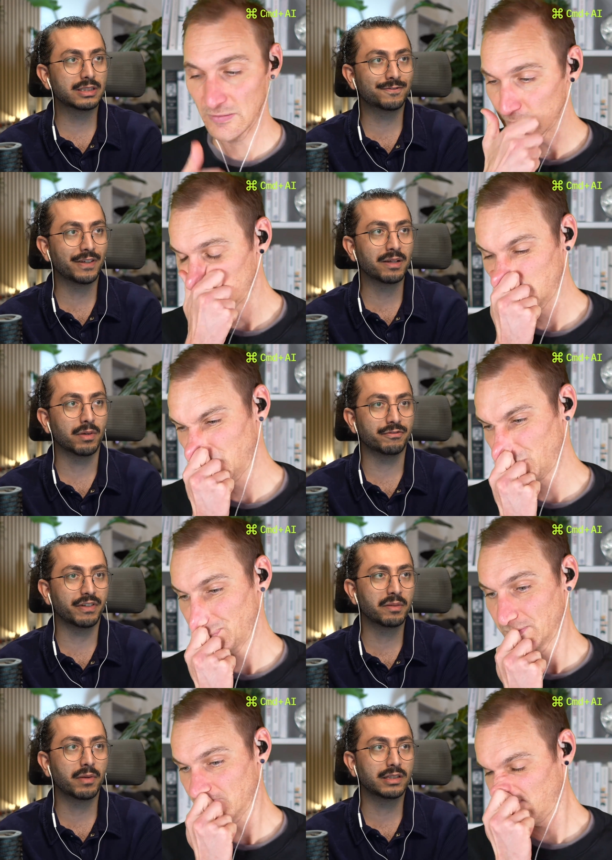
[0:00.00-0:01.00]
Speaker 1: figma
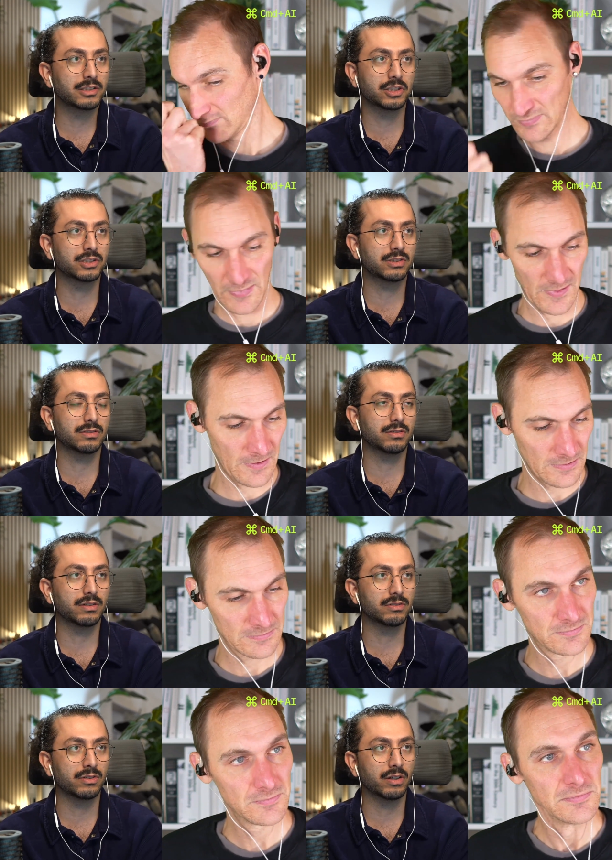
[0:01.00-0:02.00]
figma is just
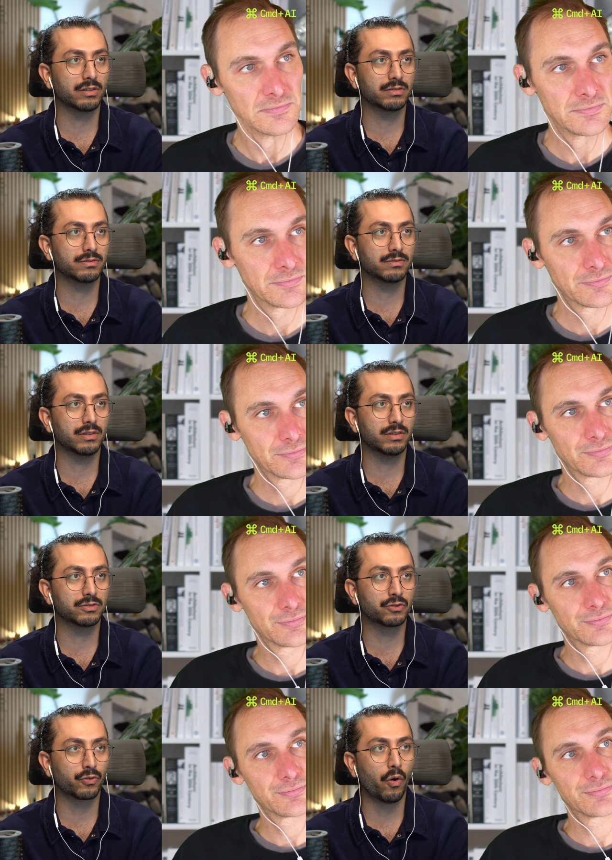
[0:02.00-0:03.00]
the
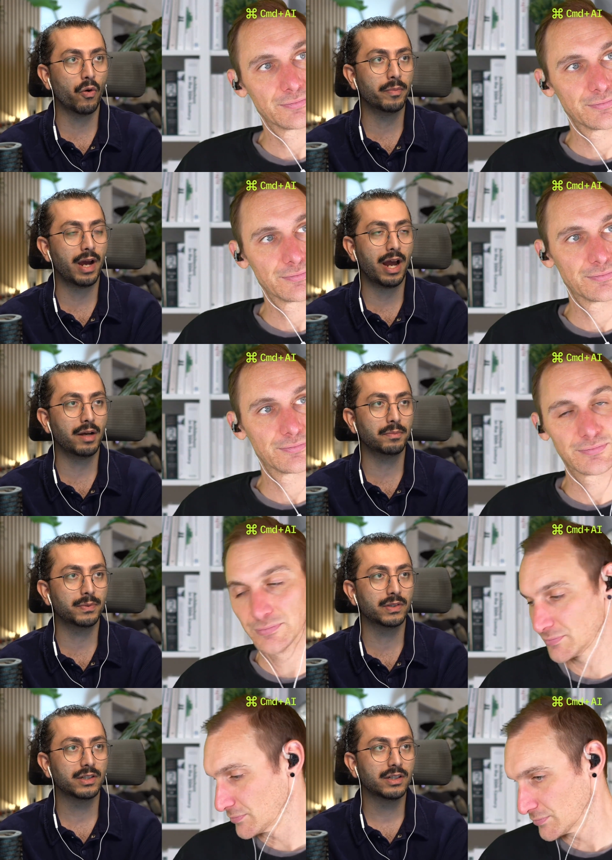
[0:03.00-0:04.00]
chrome
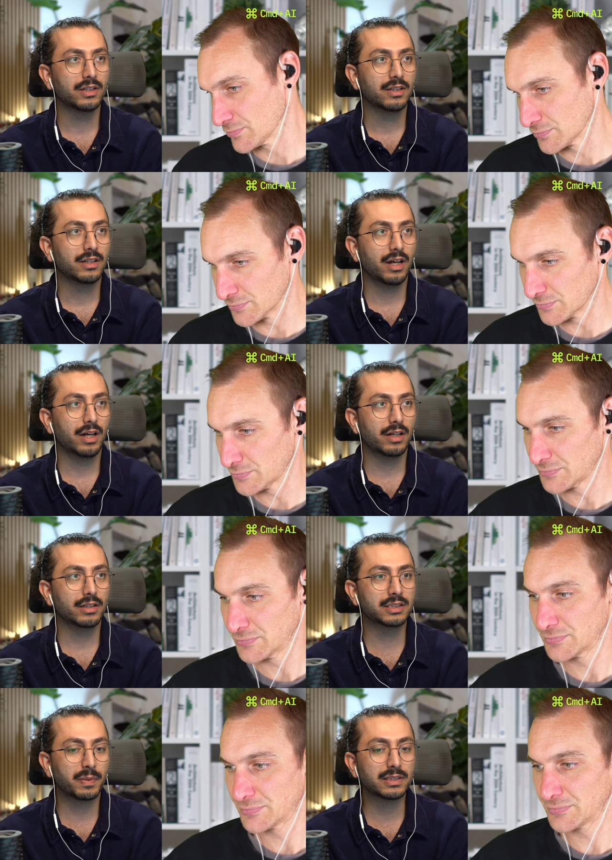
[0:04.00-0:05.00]
app mm-hmm. uh,
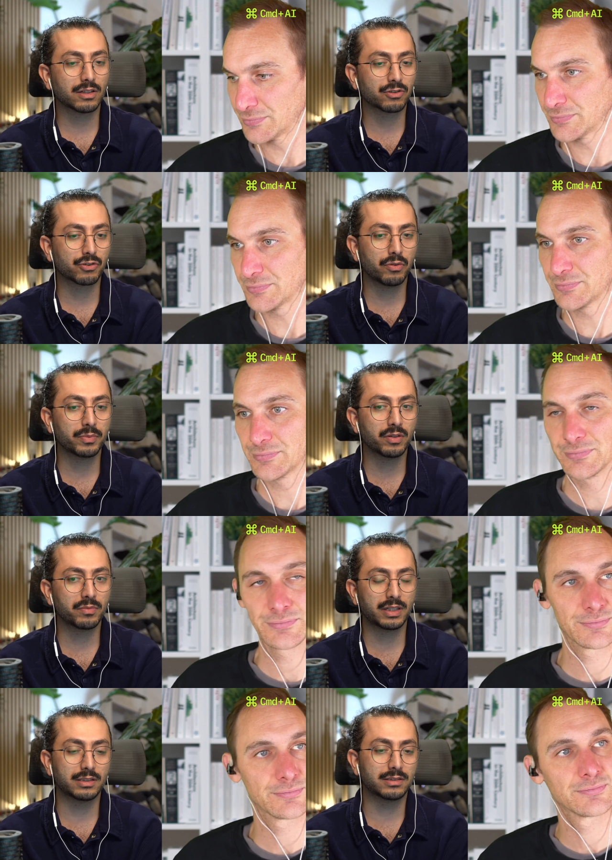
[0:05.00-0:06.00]
it's based on
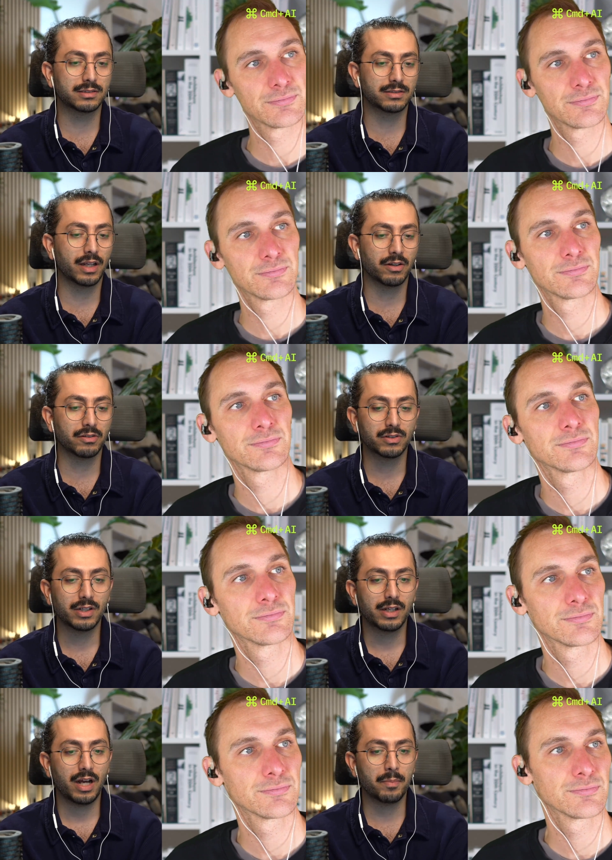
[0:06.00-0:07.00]
chromium and it's you know
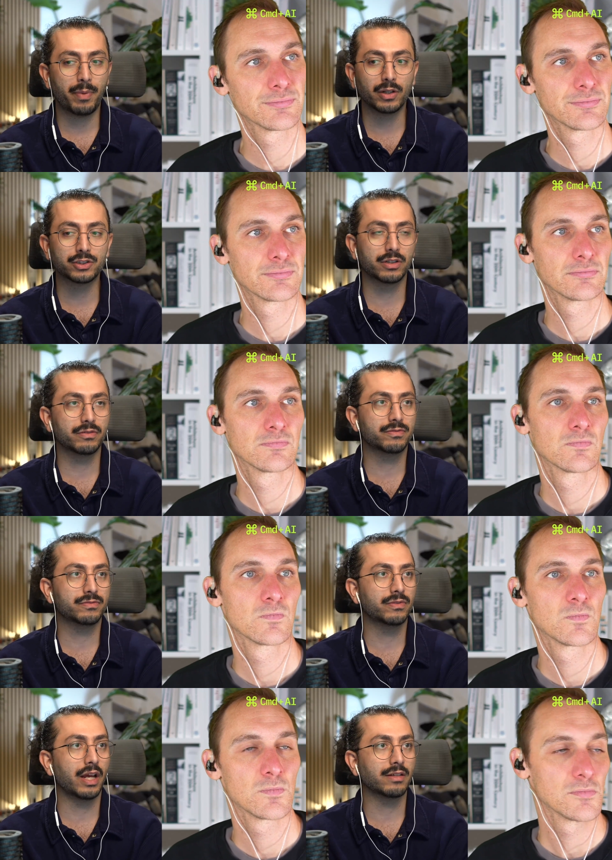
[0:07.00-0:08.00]
a bunch of
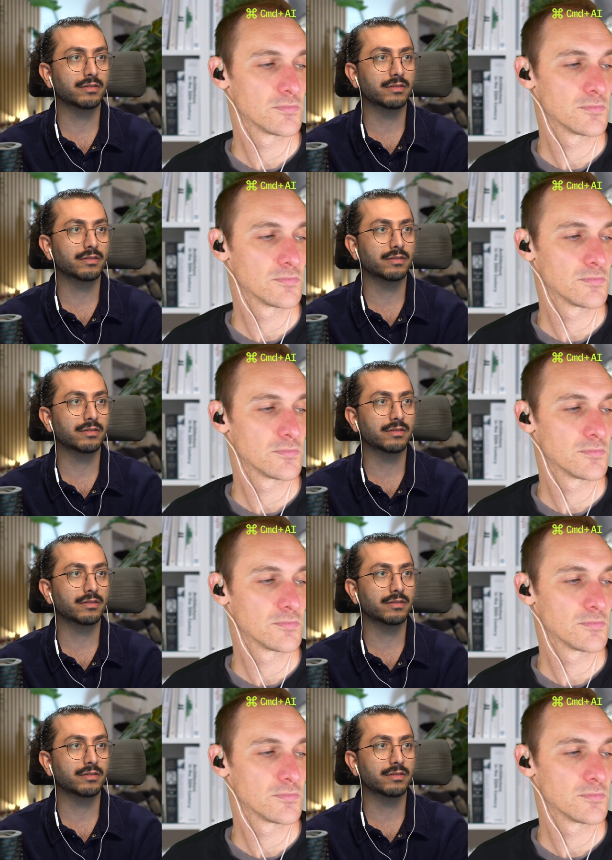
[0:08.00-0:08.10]
like